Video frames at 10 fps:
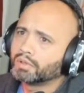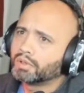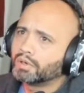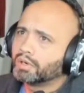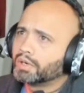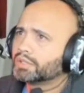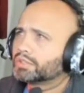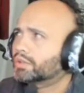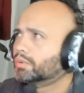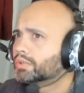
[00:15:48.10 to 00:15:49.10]
Alright,
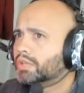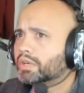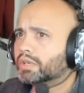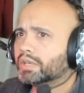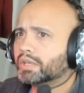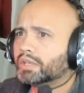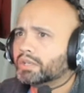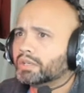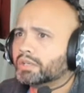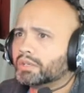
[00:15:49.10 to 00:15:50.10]
so we're
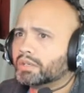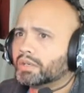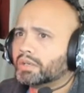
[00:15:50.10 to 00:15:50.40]
talking